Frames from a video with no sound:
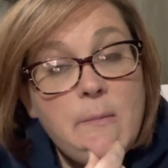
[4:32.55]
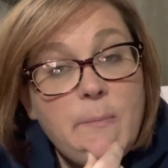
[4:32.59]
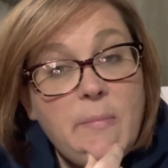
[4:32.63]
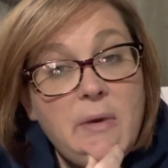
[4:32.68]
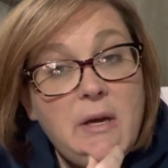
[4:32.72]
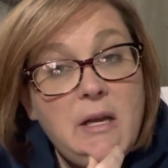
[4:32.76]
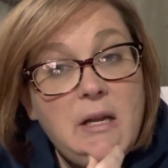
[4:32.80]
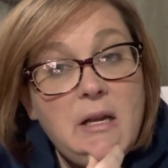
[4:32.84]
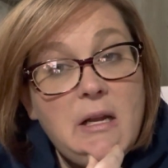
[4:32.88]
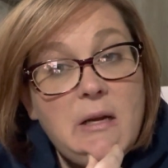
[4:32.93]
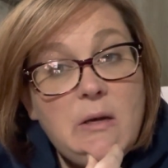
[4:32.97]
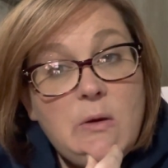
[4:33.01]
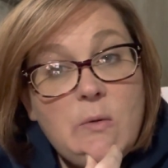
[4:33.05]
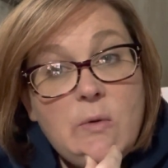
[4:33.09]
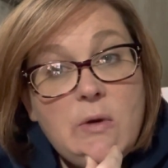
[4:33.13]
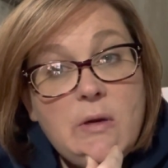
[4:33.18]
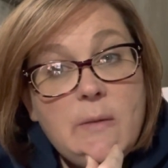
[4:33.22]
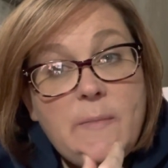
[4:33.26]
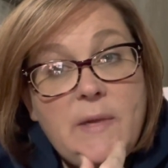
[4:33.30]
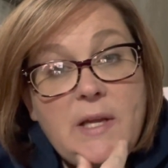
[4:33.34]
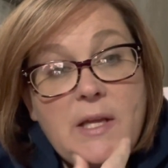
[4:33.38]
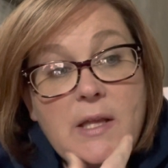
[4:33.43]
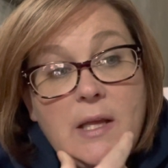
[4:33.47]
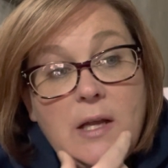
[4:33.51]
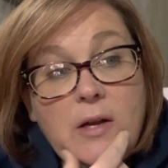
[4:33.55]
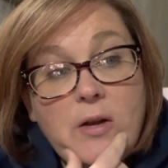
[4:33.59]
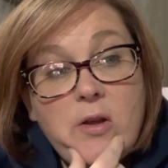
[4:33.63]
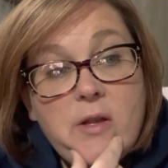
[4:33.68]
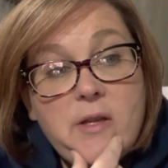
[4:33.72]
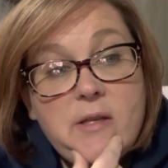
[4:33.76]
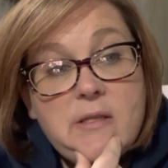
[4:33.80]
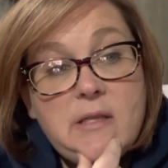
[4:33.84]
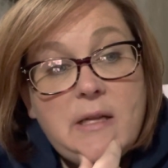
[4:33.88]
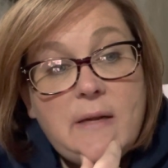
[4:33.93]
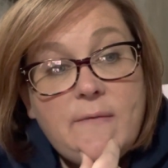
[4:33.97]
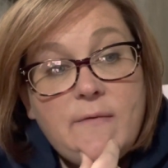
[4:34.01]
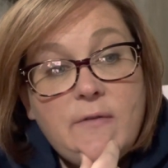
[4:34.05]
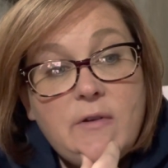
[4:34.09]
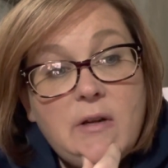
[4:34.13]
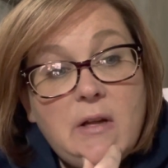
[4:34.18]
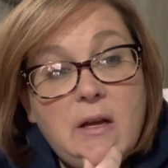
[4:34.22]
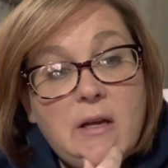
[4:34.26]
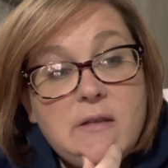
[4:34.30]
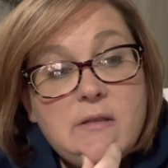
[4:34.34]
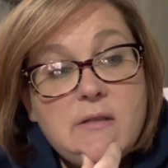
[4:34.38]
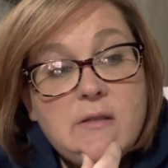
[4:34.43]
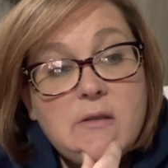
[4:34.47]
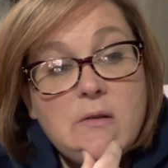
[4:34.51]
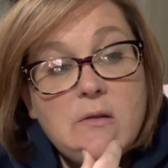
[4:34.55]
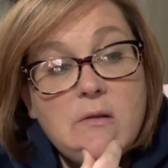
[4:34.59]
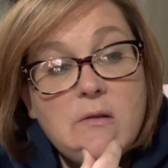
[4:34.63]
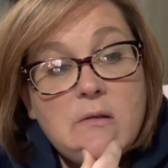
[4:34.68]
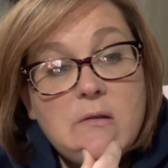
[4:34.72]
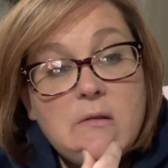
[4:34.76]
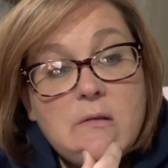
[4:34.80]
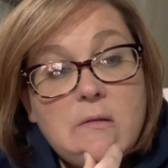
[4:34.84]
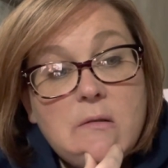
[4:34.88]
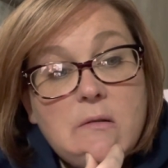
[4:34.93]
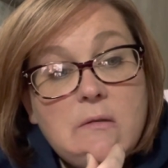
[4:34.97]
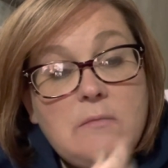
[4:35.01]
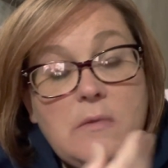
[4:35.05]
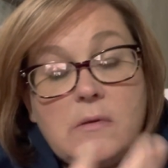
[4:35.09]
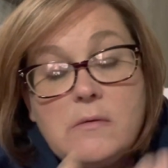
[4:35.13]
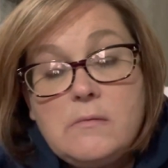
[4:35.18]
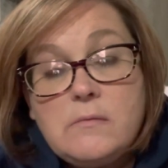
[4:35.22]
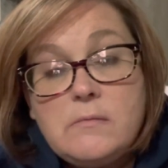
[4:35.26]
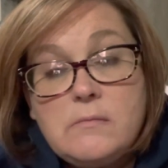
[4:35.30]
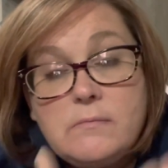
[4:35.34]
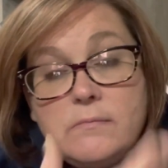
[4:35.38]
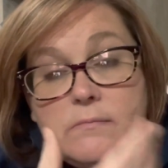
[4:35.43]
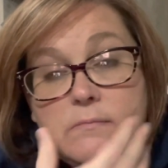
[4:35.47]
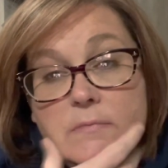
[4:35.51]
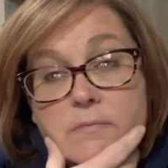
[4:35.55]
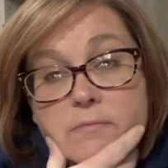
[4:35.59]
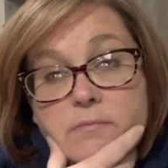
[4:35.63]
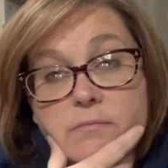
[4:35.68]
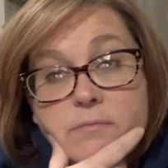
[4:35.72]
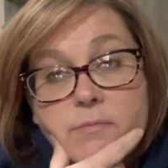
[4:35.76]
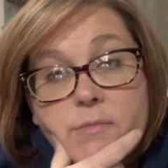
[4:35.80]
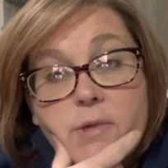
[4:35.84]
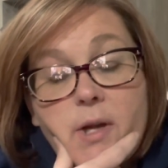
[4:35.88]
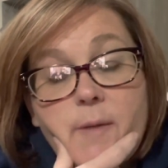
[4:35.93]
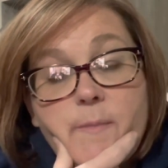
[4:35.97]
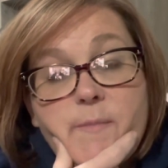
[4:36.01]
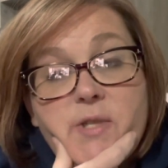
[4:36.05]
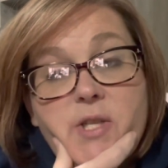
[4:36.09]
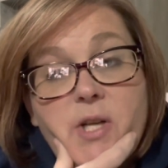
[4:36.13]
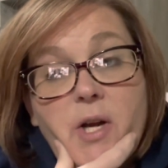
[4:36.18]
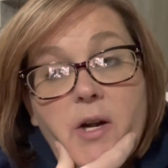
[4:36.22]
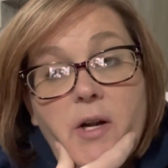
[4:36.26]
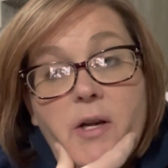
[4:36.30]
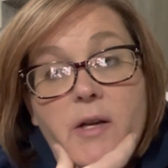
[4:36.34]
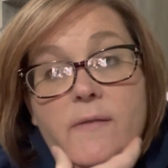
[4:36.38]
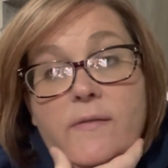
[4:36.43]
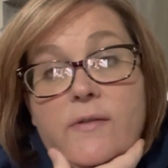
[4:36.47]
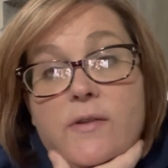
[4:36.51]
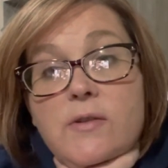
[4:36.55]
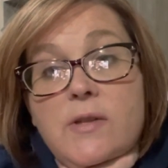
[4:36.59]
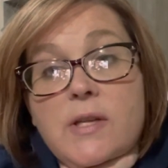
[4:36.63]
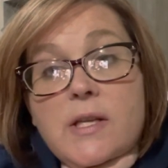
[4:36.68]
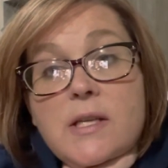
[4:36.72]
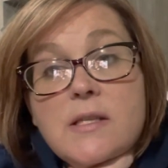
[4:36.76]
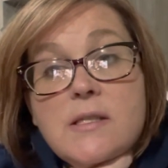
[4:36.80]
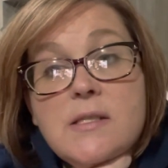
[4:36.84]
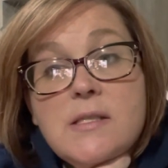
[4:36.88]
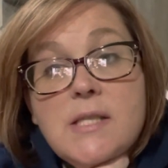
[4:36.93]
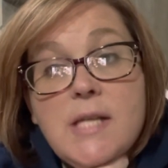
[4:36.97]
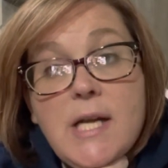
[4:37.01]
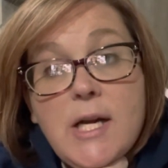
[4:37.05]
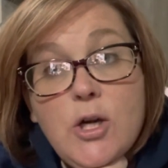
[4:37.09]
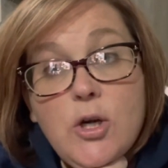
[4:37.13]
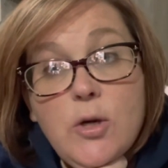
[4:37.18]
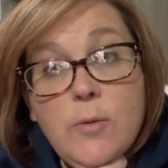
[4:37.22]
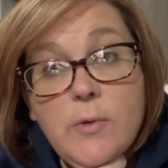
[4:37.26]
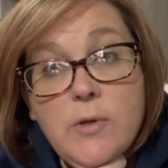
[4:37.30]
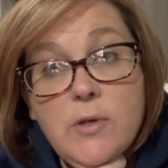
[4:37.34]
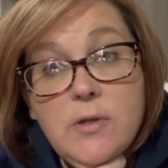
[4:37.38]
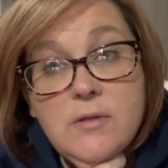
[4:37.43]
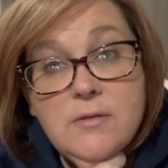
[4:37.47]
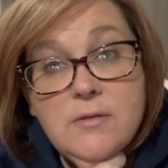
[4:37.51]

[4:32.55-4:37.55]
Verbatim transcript: But I don't want to make that all the time for not. So I'm sorry if you think it's terrible.